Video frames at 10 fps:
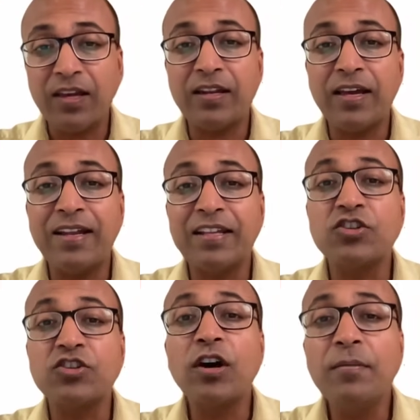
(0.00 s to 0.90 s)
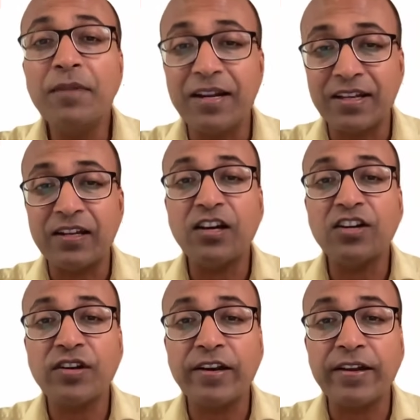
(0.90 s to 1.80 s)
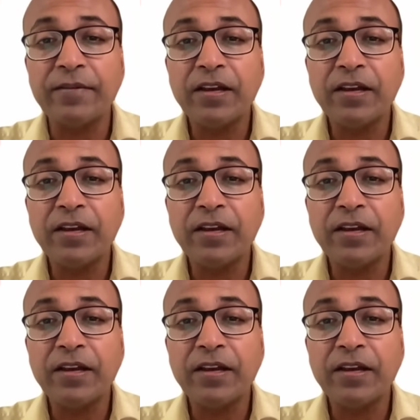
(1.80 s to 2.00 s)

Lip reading: and enjoyment and luxury.